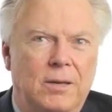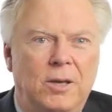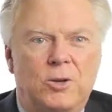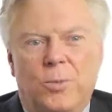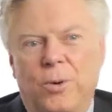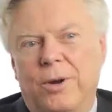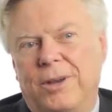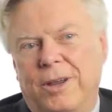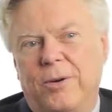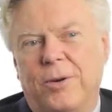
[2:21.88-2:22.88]
each
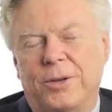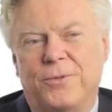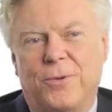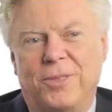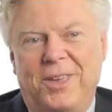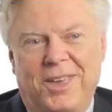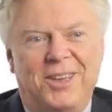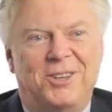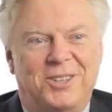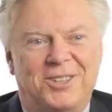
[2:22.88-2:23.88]
word here is for the
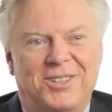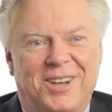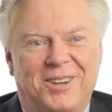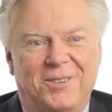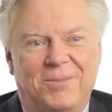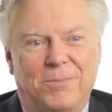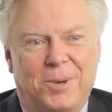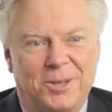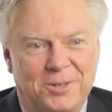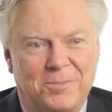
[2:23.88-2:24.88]
ages and
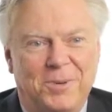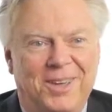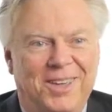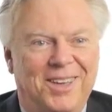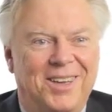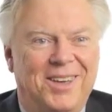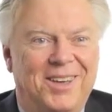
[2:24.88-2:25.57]
must be,